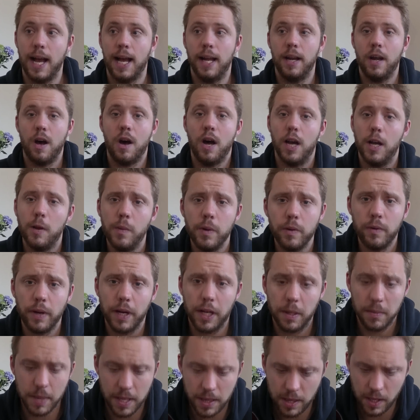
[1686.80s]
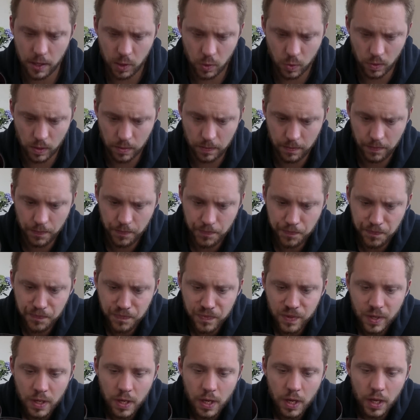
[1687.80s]
and I would recommend this one.
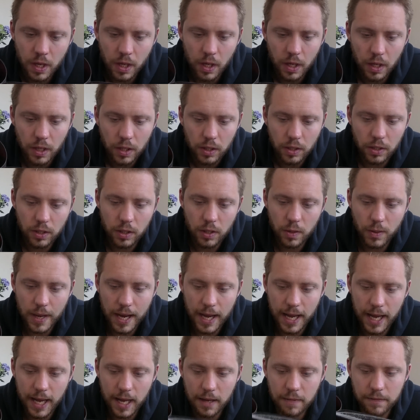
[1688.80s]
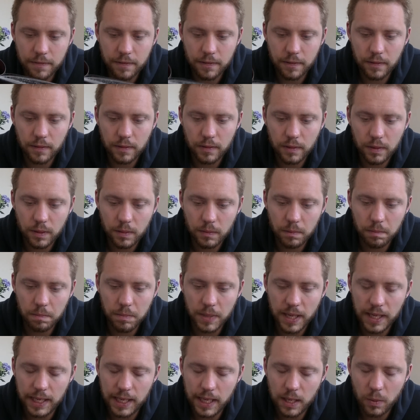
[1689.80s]
You have
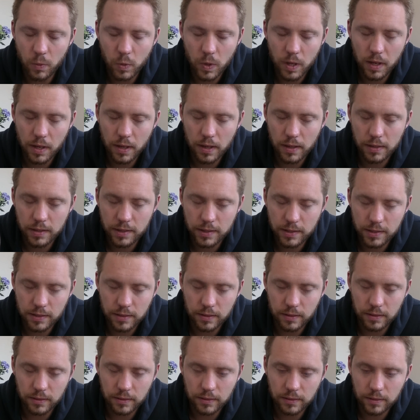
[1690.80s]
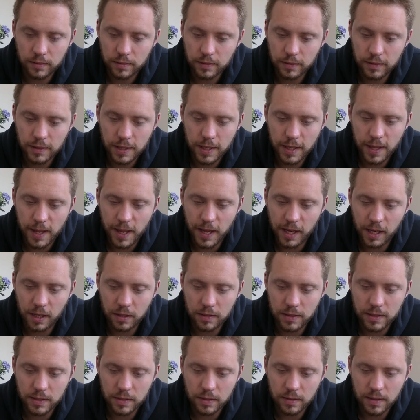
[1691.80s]
many words.
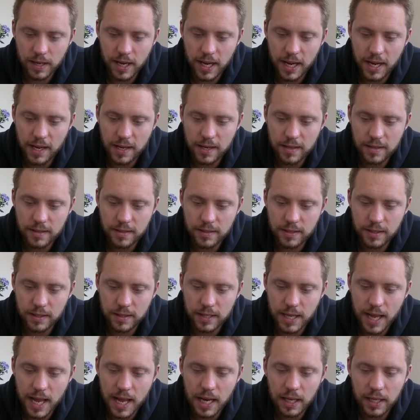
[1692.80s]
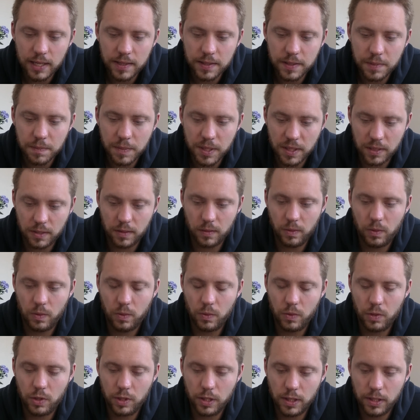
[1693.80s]
Icarus array, Daedalus missile
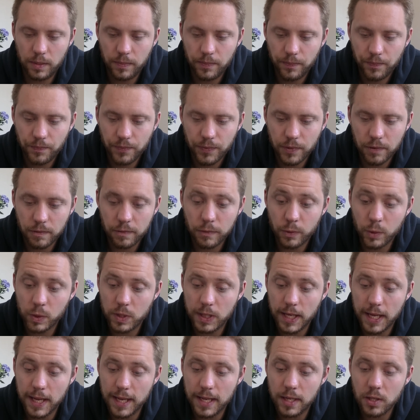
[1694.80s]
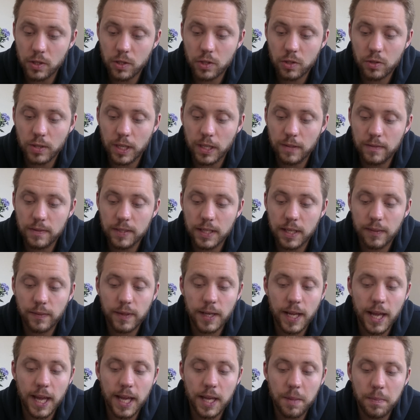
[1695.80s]
launcher, 48 inch, strength
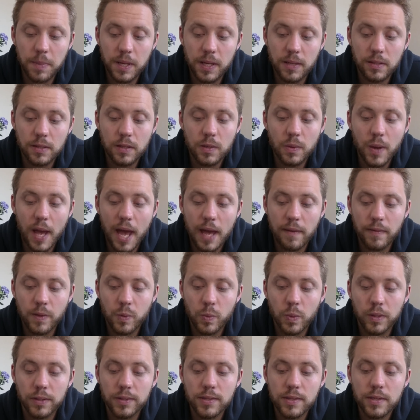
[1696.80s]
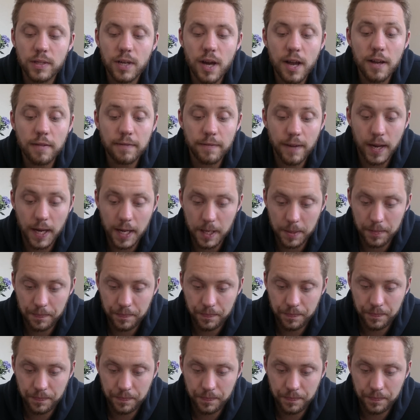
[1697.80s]
7, AP 2, heavy 1 Skyfire.